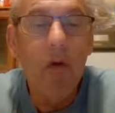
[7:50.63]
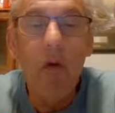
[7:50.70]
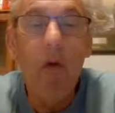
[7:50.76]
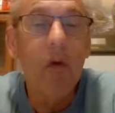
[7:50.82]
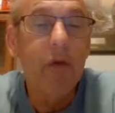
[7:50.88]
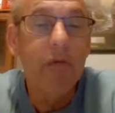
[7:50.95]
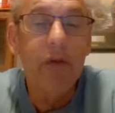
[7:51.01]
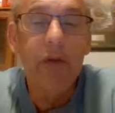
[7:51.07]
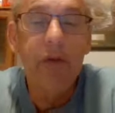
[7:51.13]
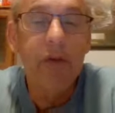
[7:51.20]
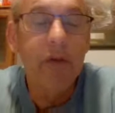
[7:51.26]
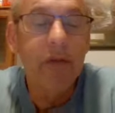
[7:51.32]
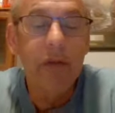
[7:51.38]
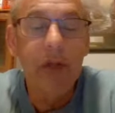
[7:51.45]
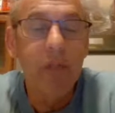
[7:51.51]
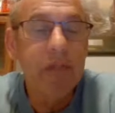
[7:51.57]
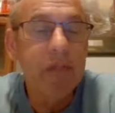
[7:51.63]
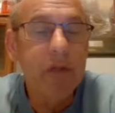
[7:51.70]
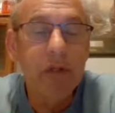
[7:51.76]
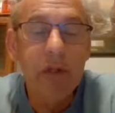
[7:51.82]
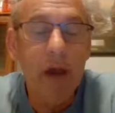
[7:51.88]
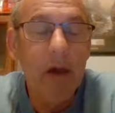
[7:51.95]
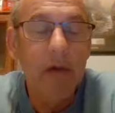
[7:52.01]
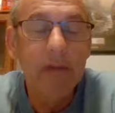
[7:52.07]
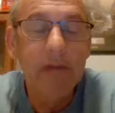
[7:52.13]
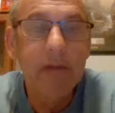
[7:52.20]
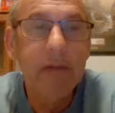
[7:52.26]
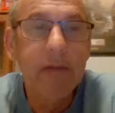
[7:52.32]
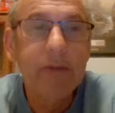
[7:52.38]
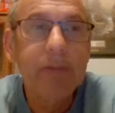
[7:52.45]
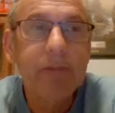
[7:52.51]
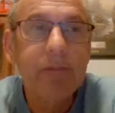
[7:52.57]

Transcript: all of it, the ups and downs,